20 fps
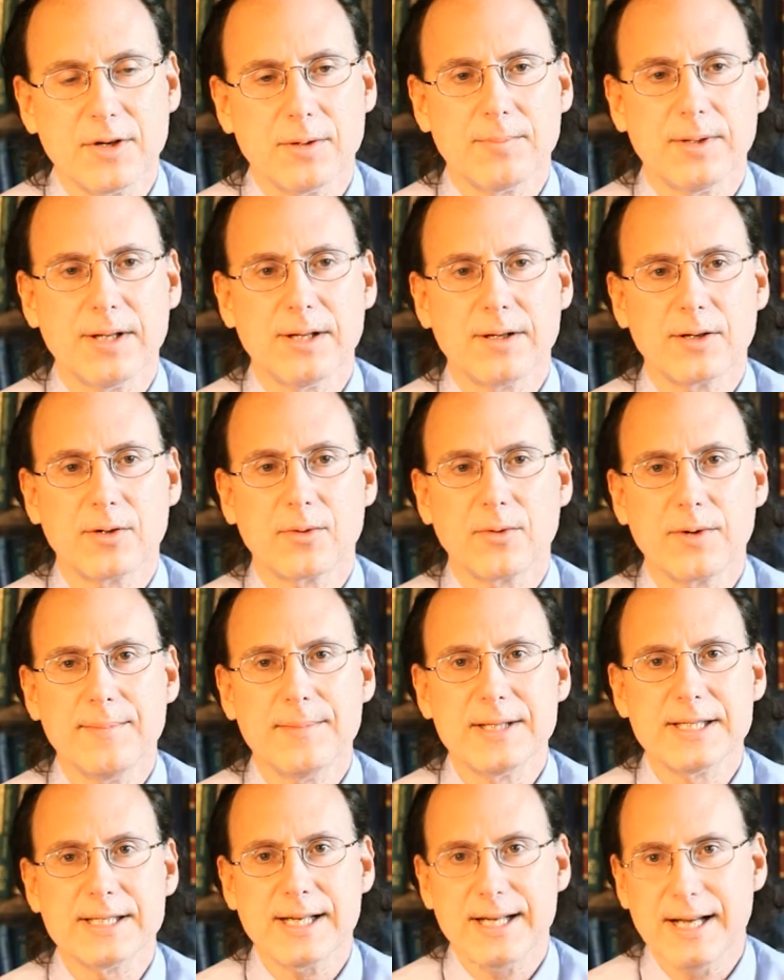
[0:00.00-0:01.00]
being
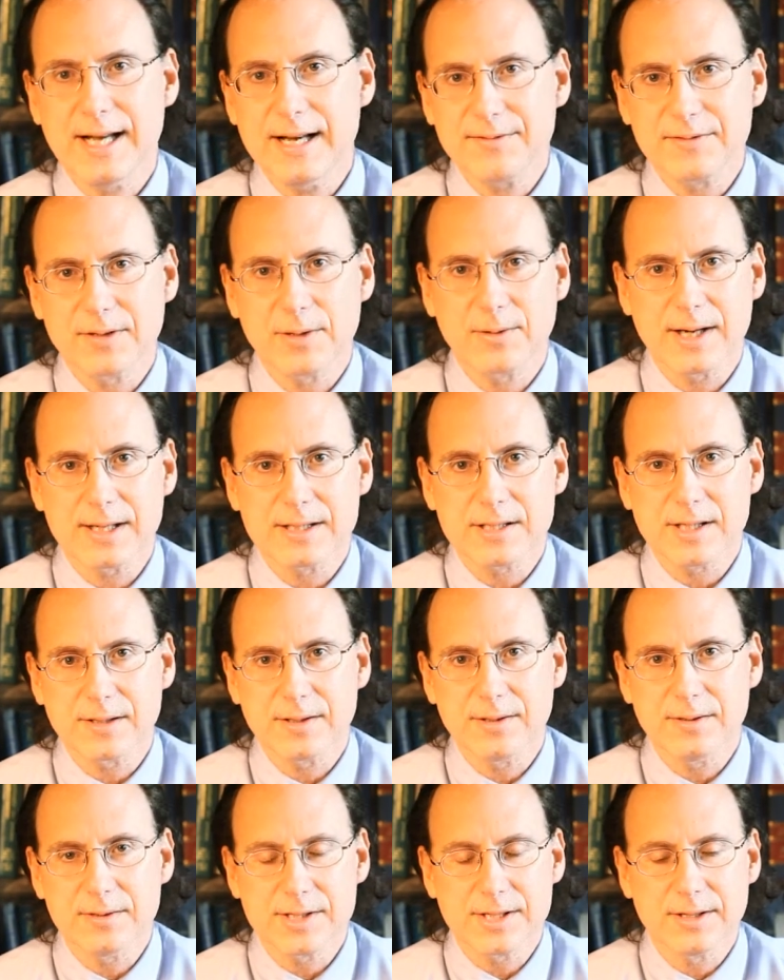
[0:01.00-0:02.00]
agreements after
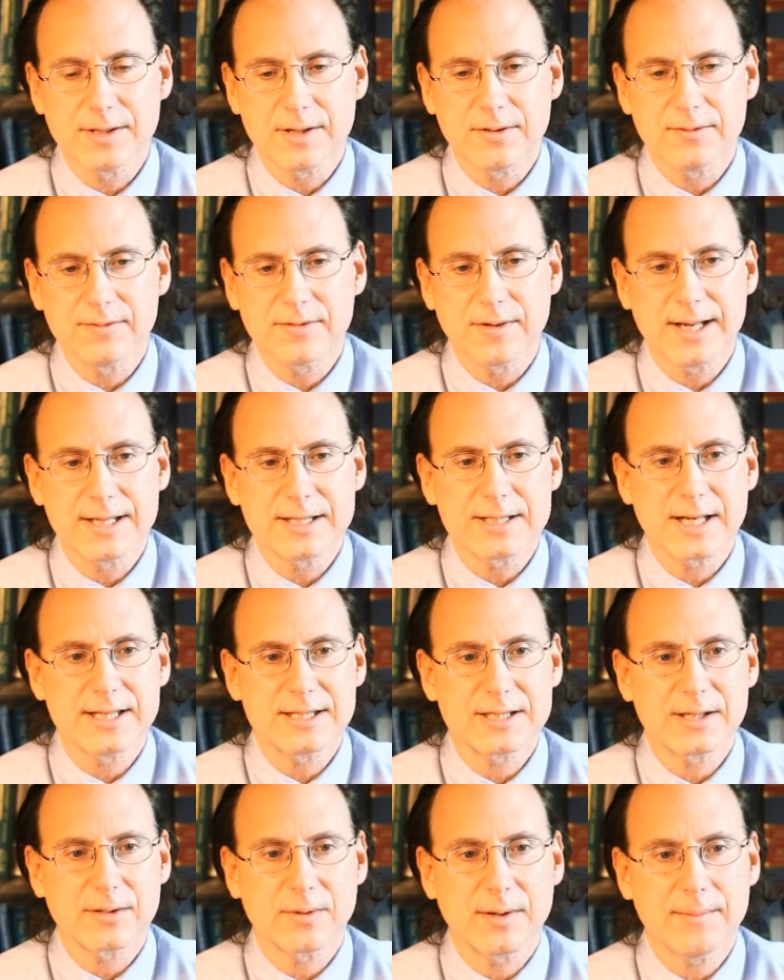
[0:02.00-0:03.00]
execution of the
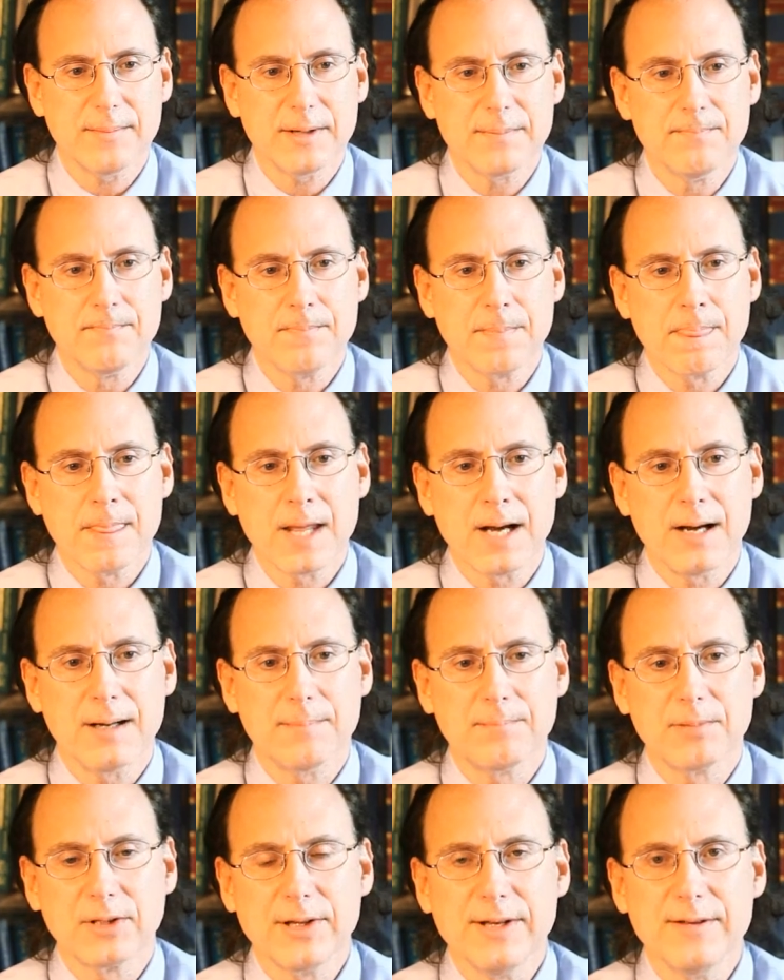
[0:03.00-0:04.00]
franchise agreement,
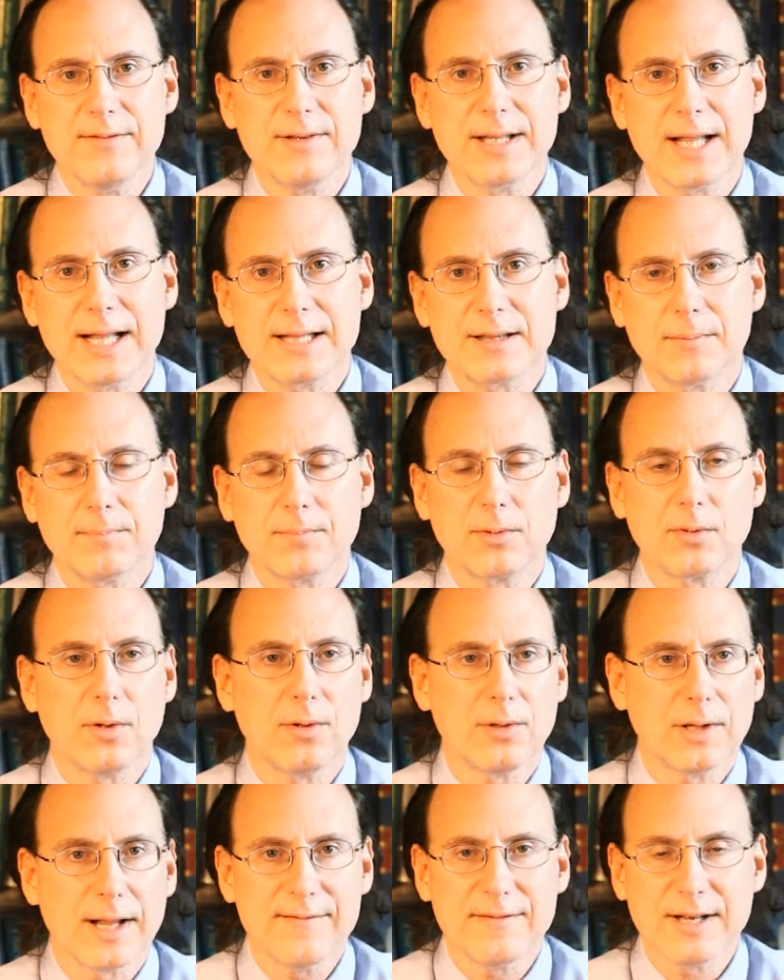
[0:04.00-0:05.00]
believing that the
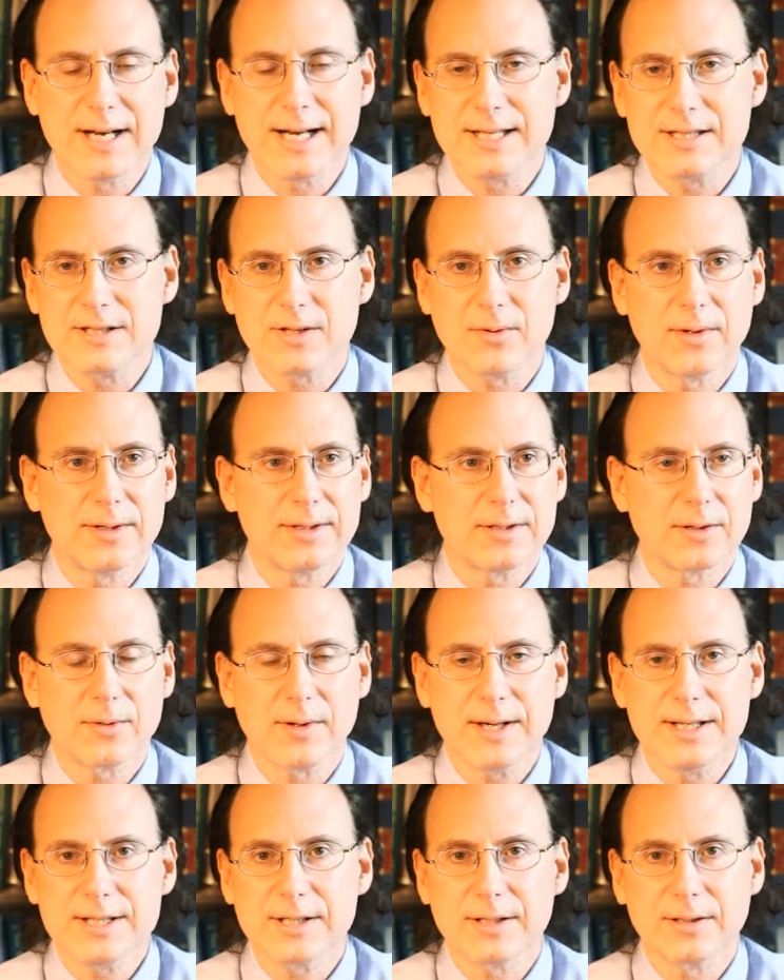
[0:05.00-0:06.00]
parole evidence or
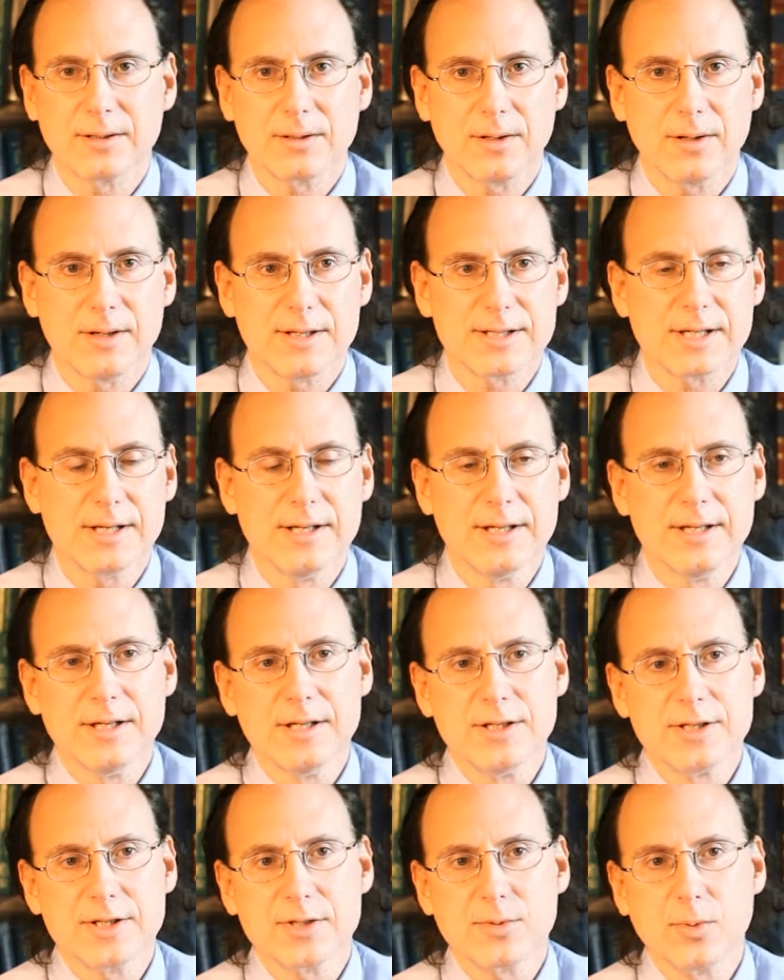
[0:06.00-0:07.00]
integration clause
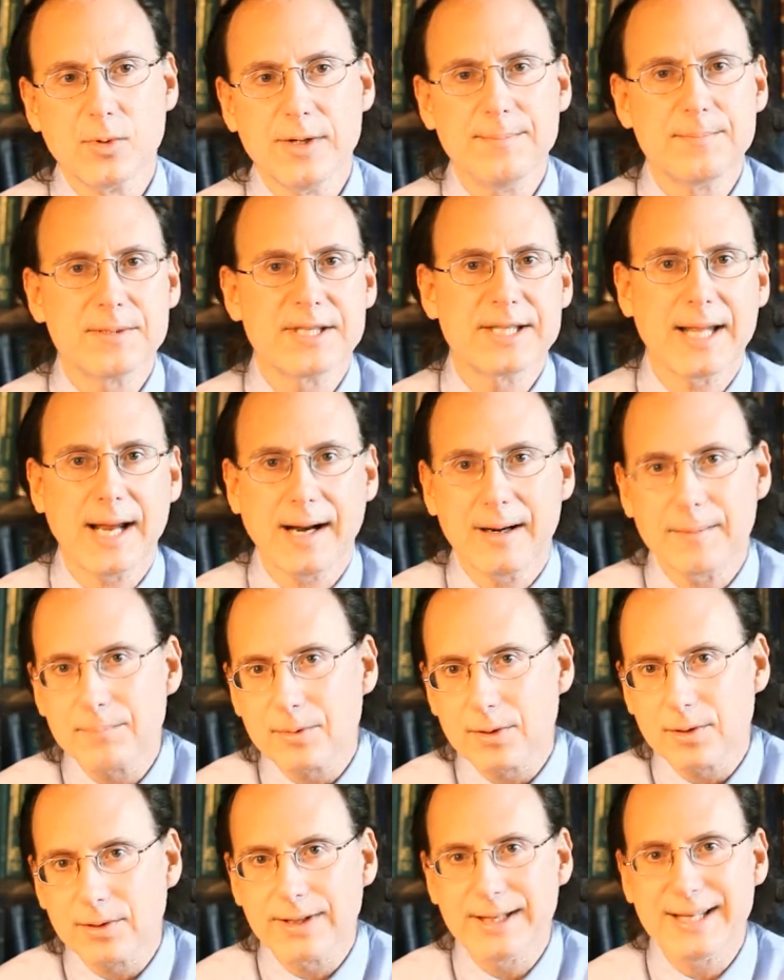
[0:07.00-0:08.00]
sweeps
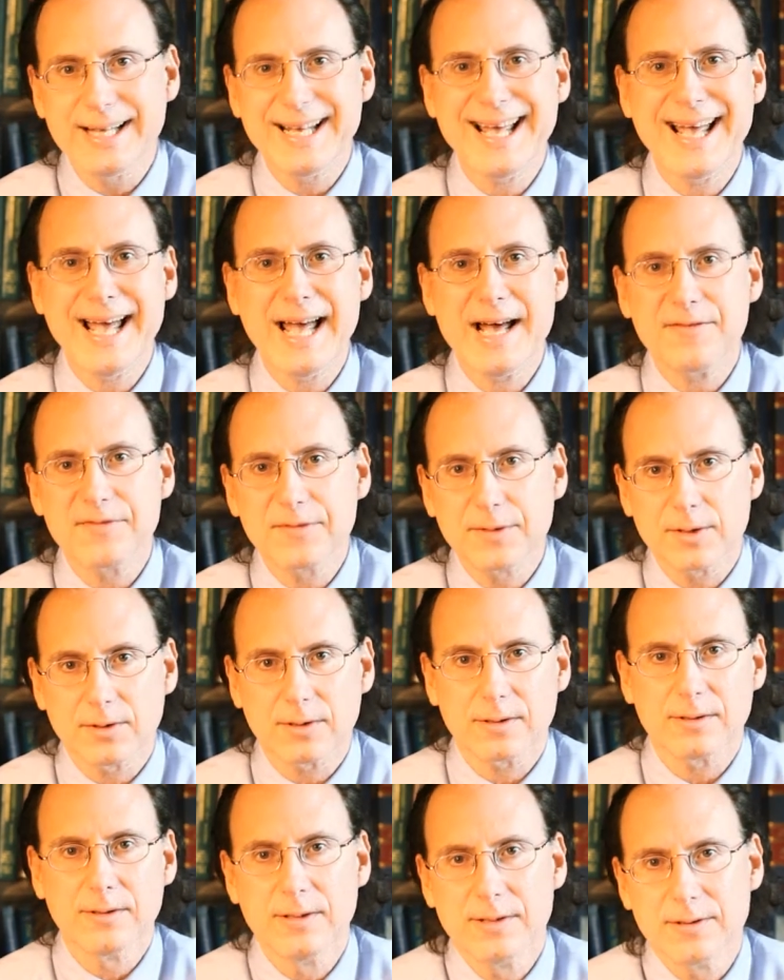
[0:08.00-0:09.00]
temporally
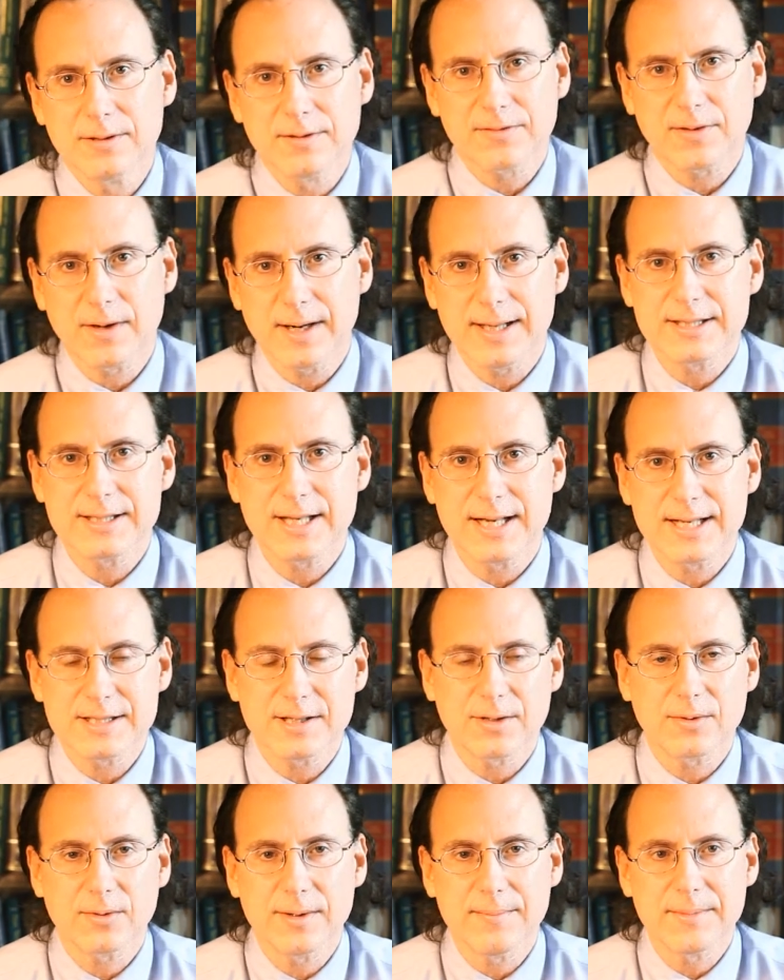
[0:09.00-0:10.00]
after the franchise
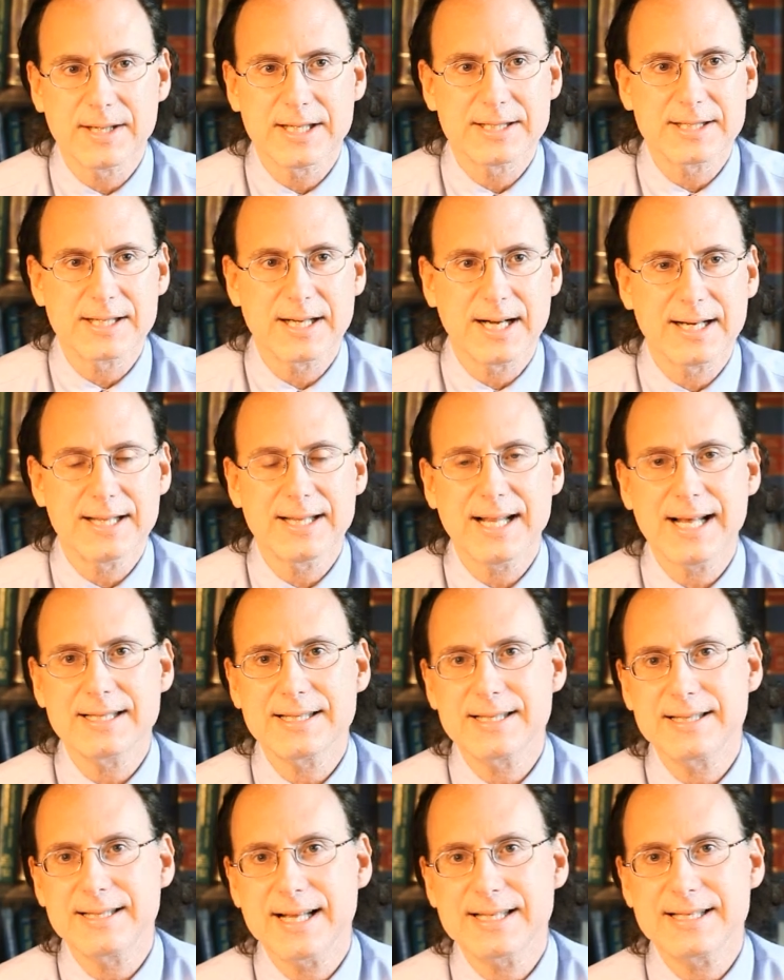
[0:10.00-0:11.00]
agreement is signed. And
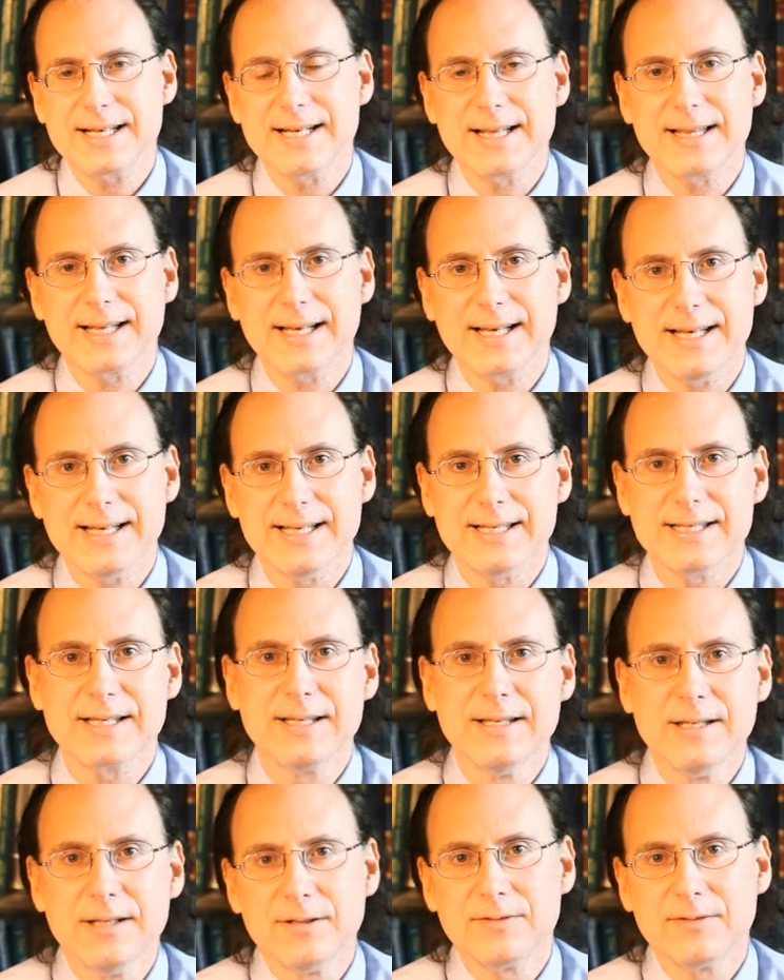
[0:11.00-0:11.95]
that's not the case.